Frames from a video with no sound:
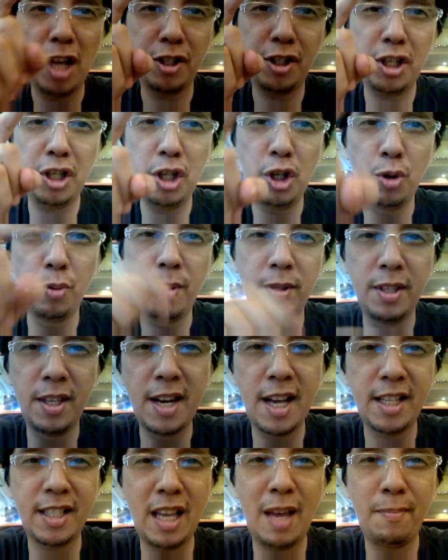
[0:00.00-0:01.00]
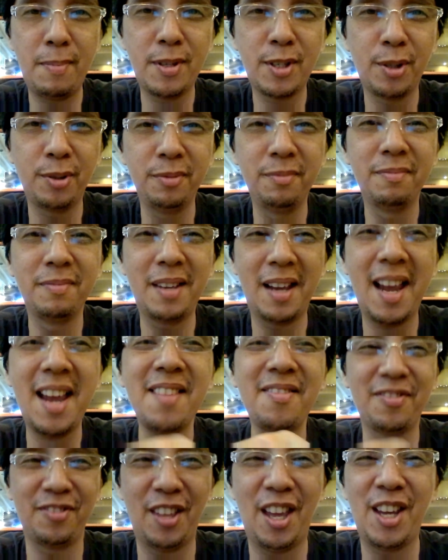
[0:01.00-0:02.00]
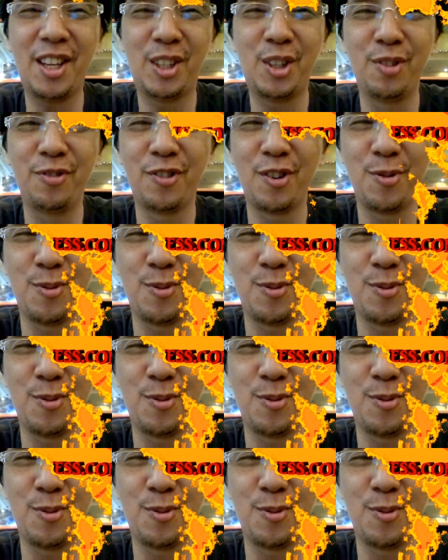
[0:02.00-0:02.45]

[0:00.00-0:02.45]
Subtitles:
see you in the next episode, and thank you for